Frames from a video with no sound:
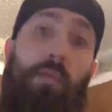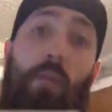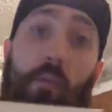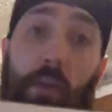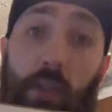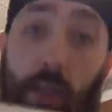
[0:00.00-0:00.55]

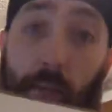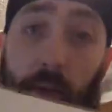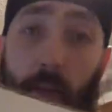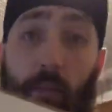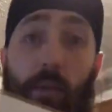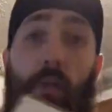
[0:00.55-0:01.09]
When shipping
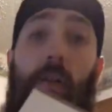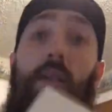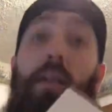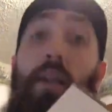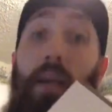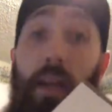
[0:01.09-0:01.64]
a book,
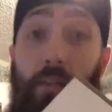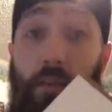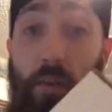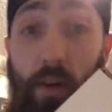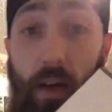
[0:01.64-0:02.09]
never,